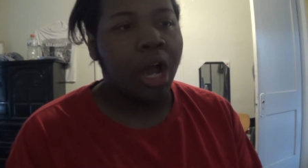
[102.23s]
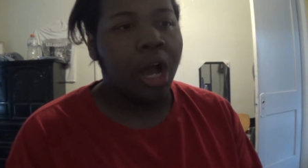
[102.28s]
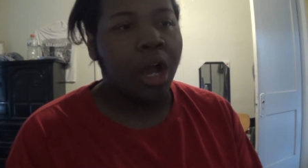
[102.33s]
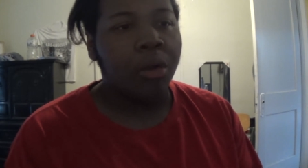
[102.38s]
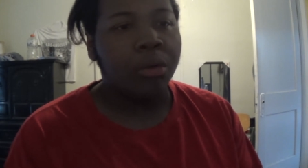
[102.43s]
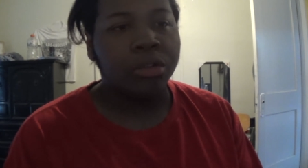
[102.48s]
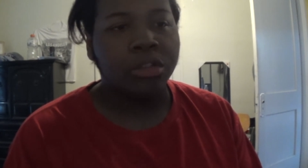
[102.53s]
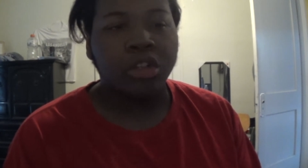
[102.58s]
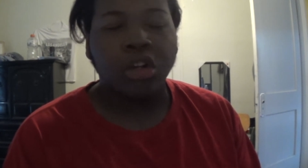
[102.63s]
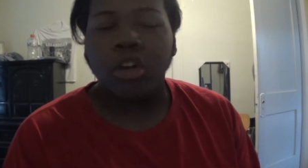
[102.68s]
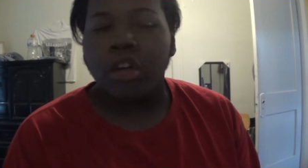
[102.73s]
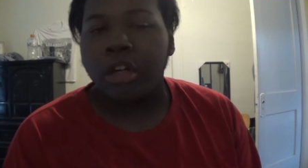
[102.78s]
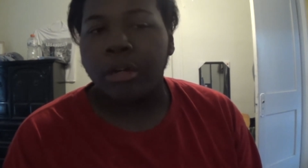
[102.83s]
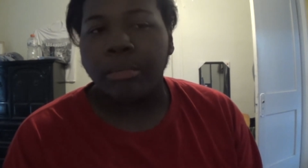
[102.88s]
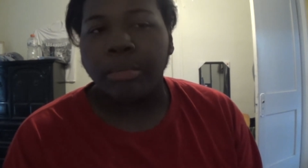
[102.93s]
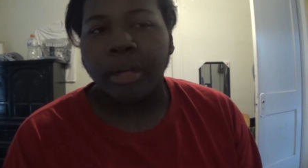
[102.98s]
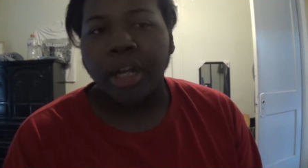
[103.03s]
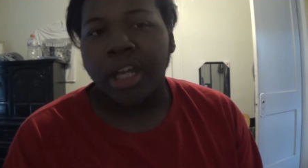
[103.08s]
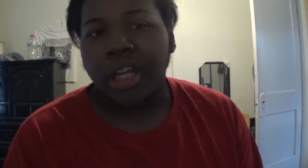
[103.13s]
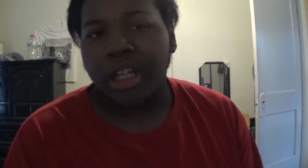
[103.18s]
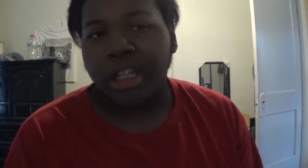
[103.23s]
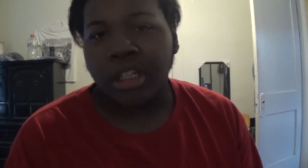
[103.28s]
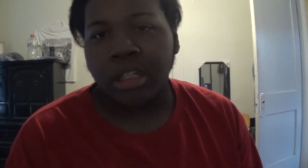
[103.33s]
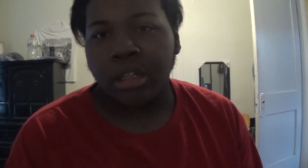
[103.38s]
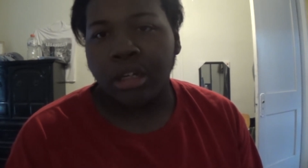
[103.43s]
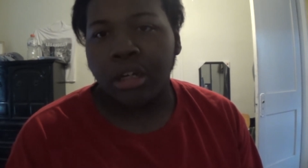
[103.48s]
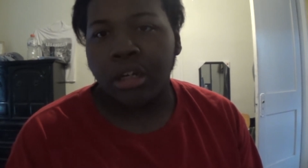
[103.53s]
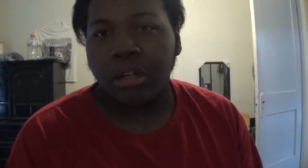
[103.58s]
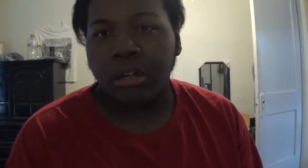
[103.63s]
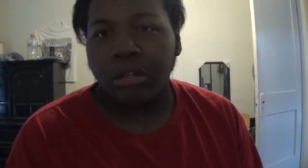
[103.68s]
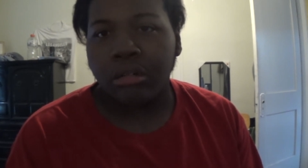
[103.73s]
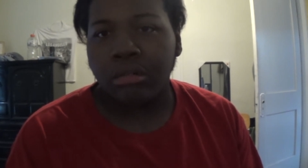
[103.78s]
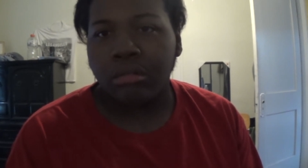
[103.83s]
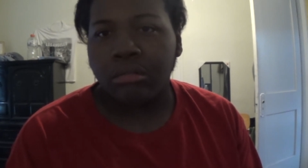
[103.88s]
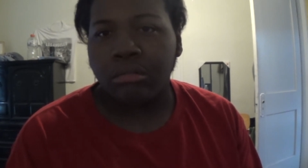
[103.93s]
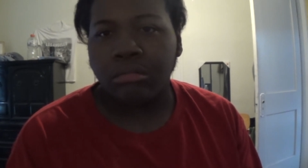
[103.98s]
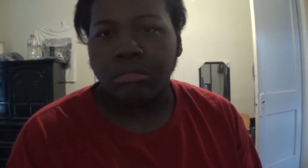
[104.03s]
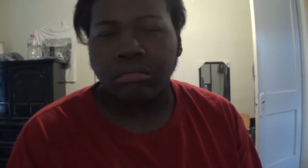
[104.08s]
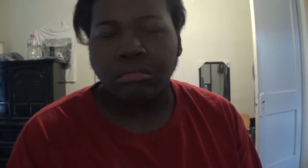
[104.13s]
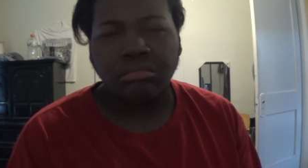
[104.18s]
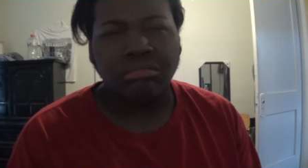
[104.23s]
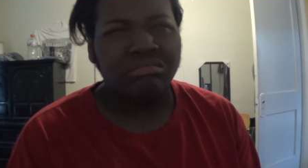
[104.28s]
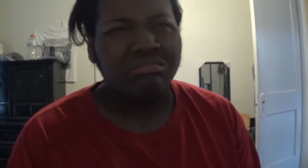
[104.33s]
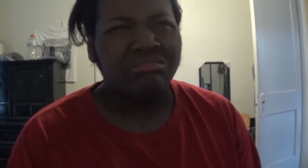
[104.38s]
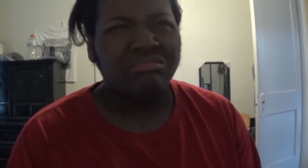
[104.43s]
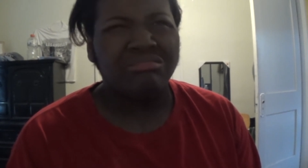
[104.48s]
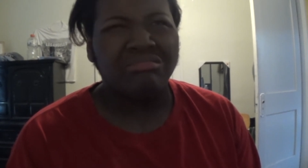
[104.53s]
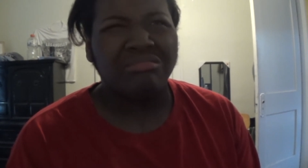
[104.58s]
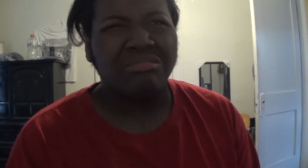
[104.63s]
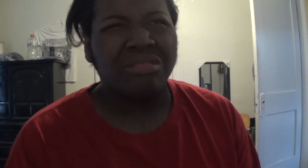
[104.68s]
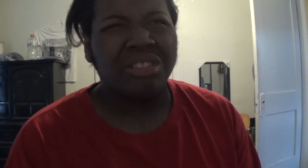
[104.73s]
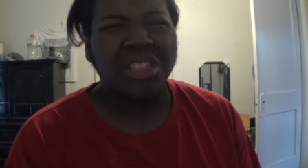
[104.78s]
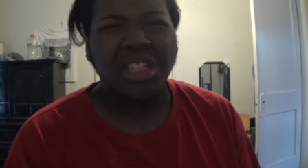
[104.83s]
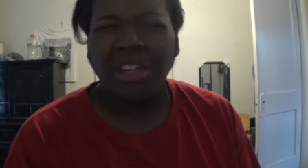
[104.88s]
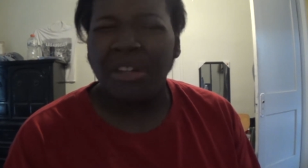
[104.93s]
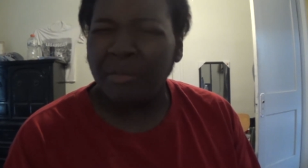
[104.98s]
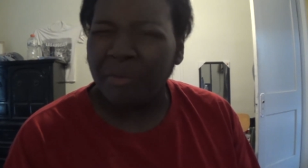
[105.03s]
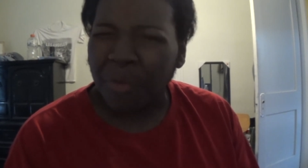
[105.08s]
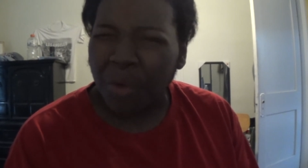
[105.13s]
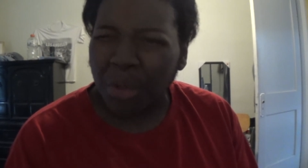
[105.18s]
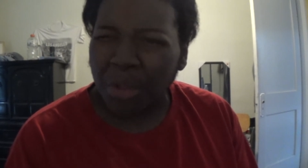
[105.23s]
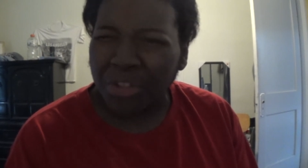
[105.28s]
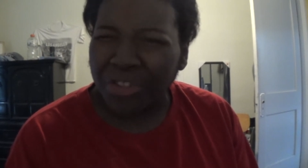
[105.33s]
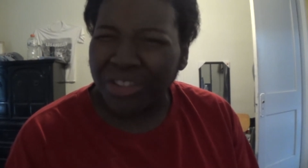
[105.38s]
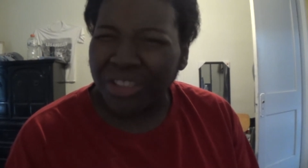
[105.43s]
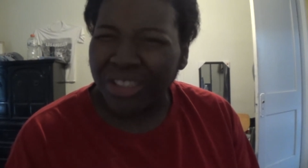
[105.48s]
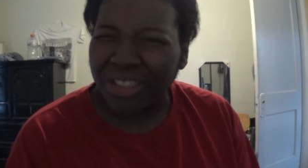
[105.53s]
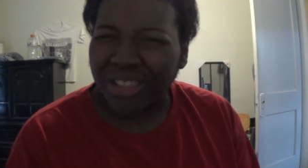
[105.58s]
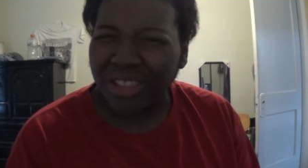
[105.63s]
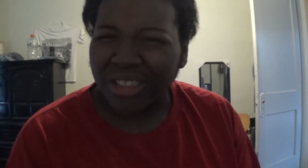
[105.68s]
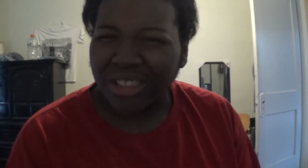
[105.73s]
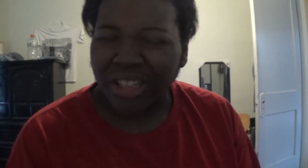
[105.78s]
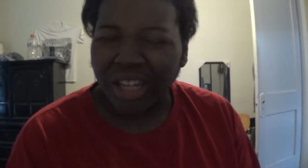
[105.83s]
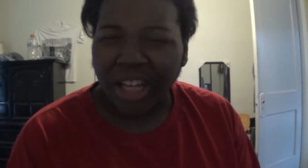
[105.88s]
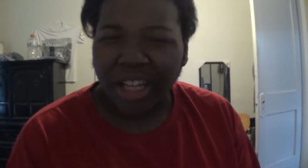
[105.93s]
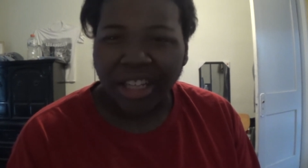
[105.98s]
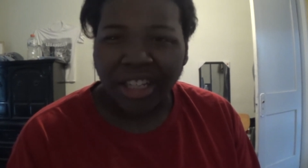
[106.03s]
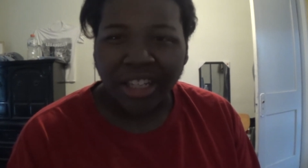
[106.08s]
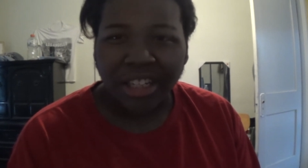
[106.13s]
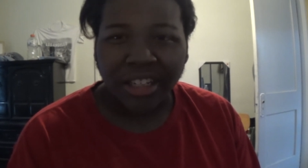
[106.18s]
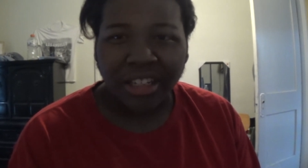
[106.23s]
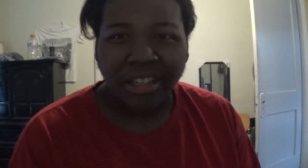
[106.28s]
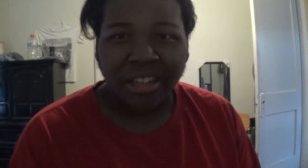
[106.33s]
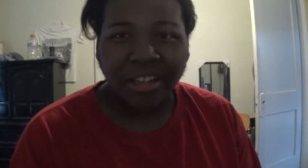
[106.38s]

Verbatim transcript: I was gonna play um Team Fortress I think